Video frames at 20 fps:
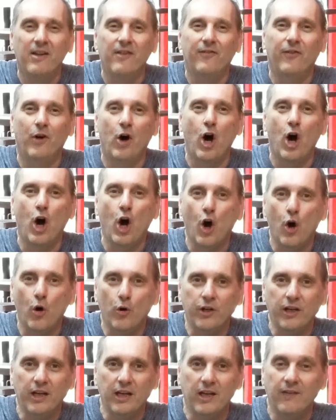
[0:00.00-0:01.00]
for a whole
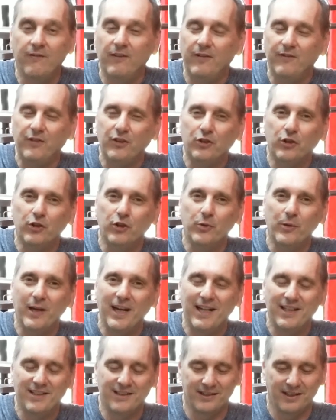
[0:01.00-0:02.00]
year, 52
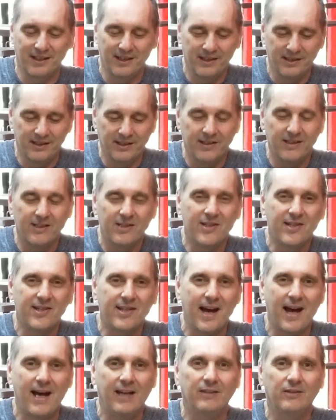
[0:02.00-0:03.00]
weeks.
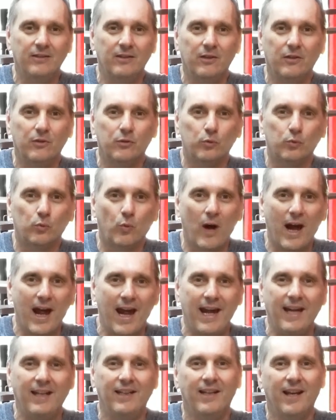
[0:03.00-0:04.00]
Sun,
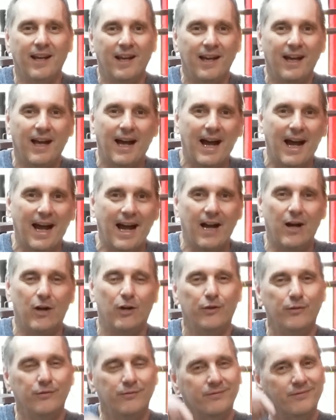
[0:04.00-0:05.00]
rain,
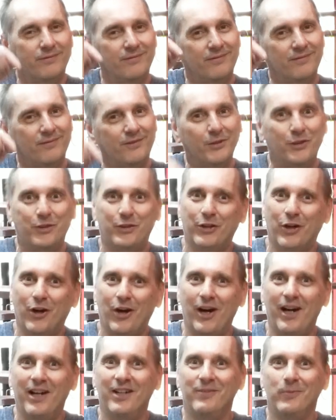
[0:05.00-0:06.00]
hail,
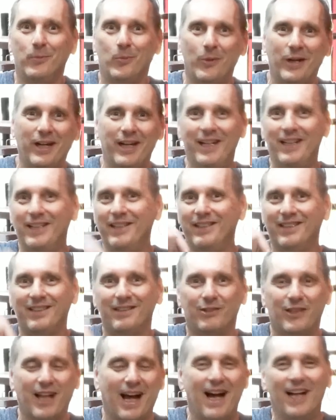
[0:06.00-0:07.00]
shine, wind,
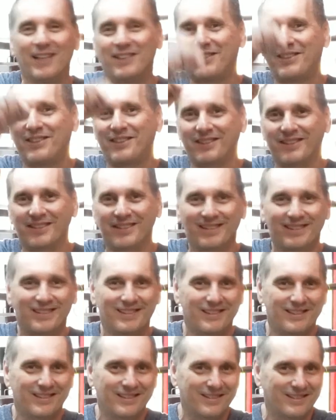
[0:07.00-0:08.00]
dust,
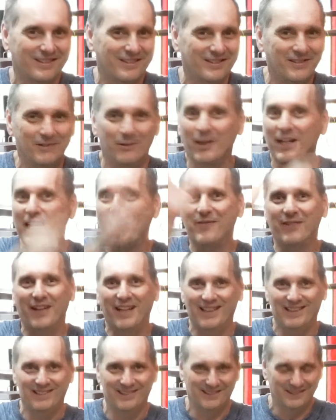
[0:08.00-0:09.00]

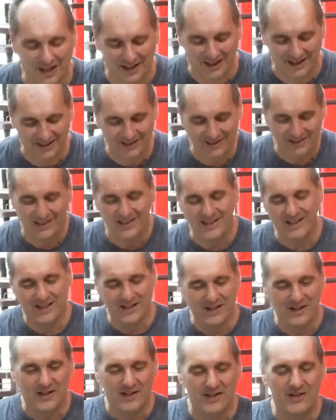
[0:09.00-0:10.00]
whatever.
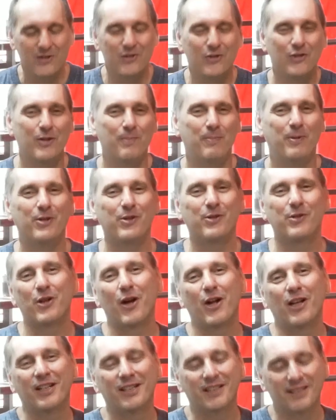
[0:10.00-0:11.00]
Super
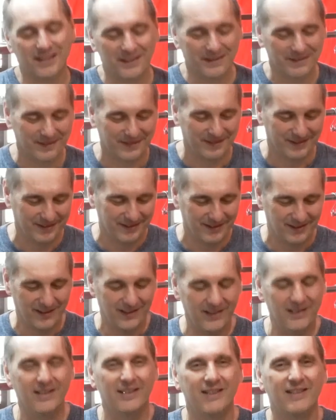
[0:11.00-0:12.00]
solid.
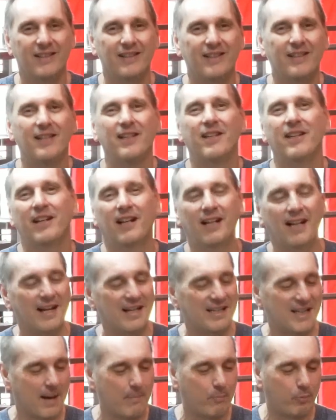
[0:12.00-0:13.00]

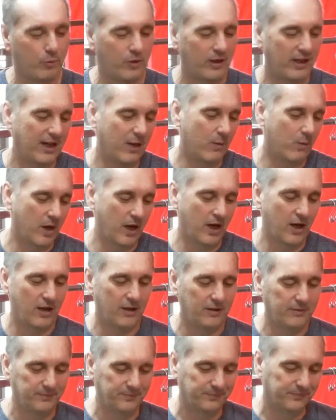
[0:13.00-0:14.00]
Cleans up really well.